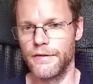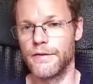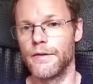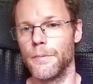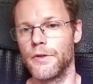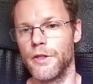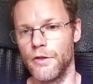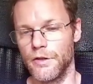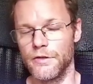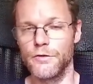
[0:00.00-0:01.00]
the
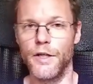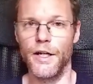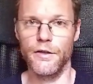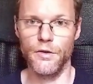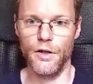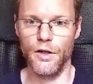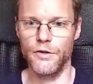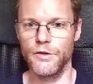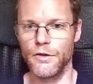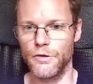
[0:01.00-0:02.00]
materials react to audio.